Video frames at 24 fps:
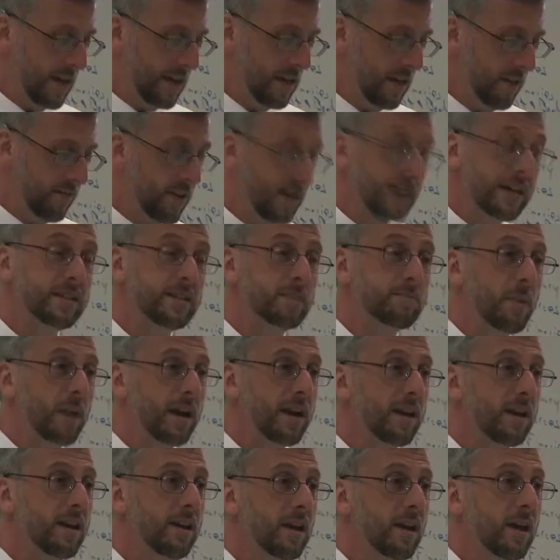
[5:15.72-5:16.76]
They give us
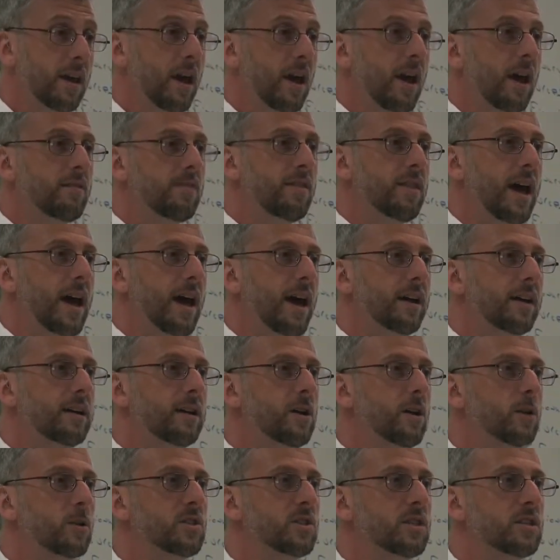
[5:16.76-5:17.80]
money that
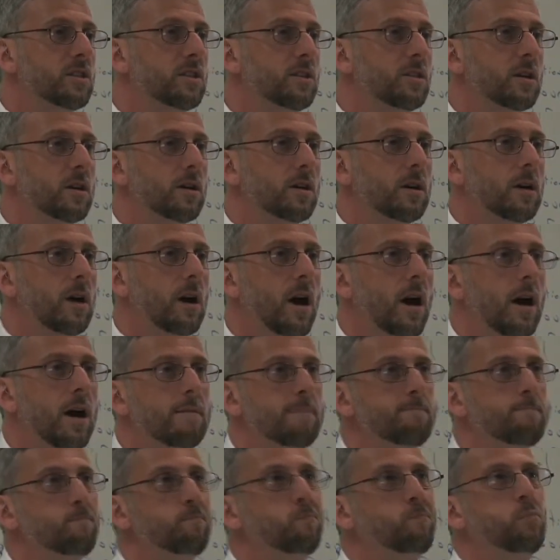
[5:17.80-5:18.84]
goes into
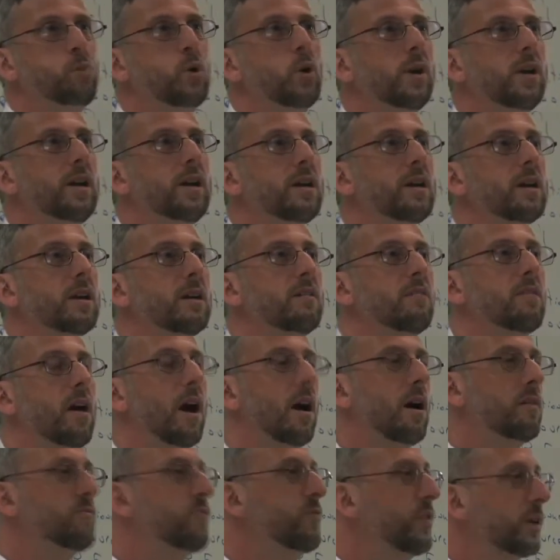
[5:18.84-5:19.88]
um, putting
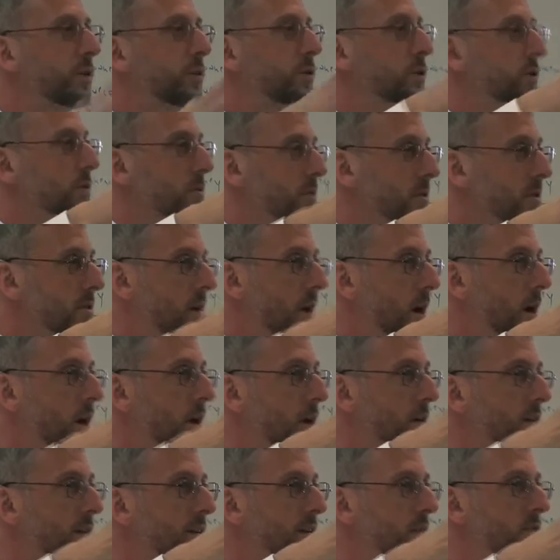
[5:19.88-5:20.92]
uh, filters
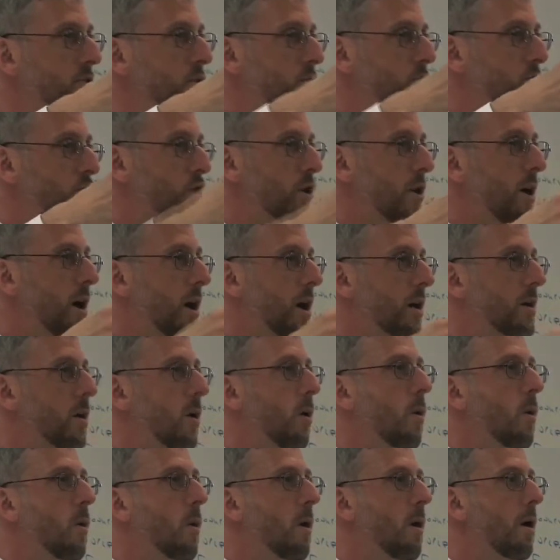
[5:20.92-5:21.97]
on a diesel truck
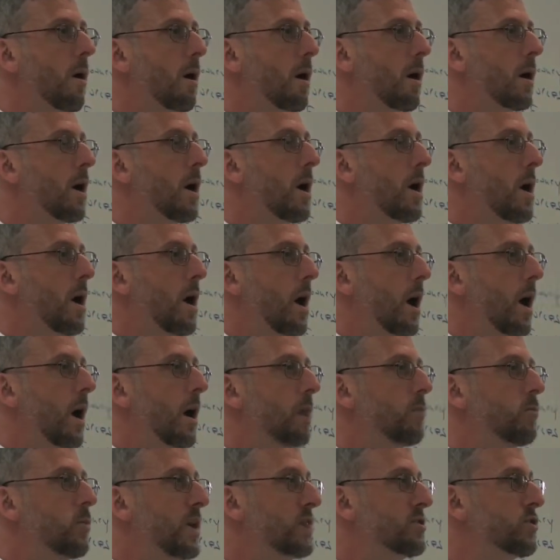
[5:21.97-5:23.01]
or
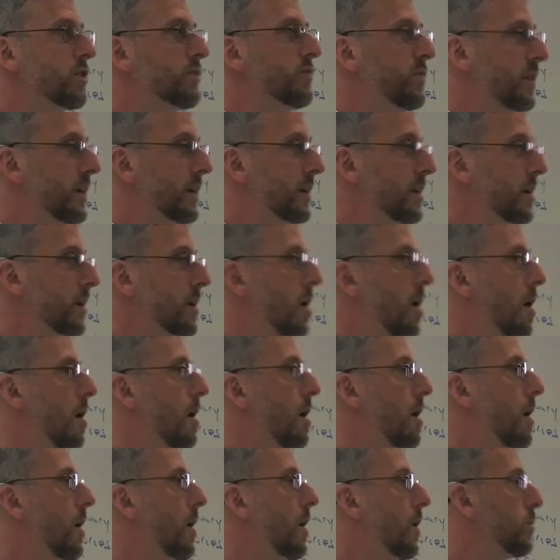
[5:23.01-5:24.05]
uh, retrofitting a
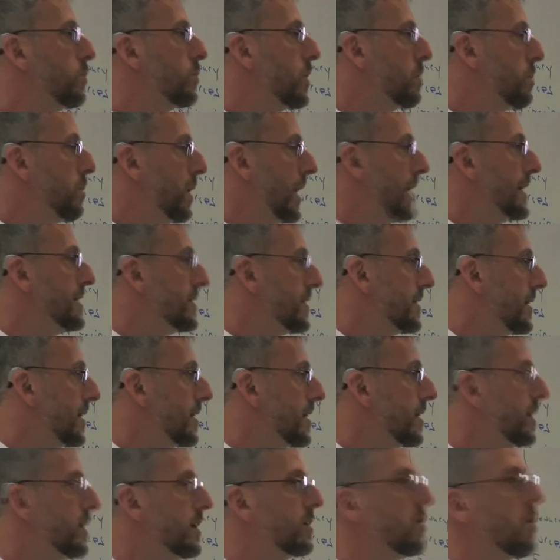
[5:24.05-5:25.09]
car, replacing
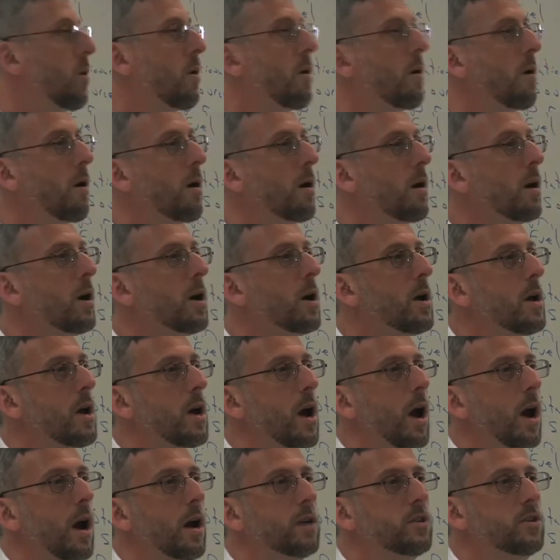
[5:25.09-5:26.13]
it, or
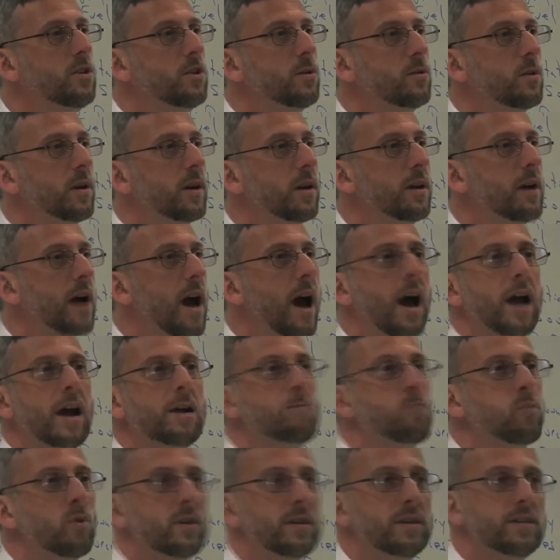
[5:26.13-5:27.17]
uh, doing
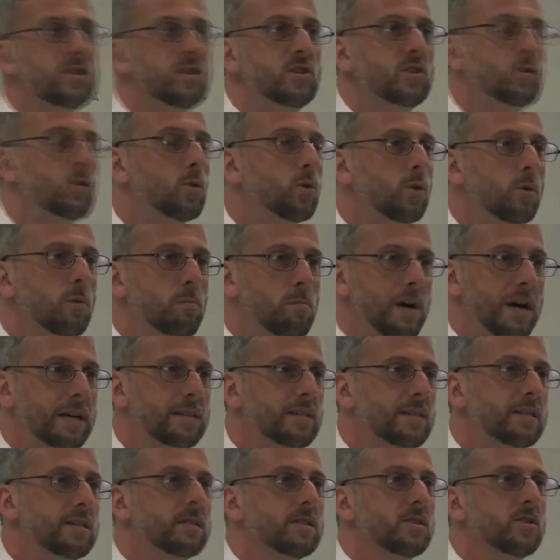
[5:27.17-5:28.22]
hybrid school
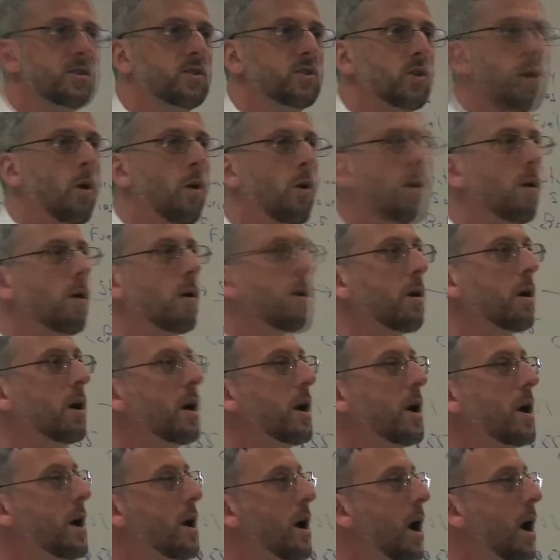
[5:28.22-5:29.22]
buses or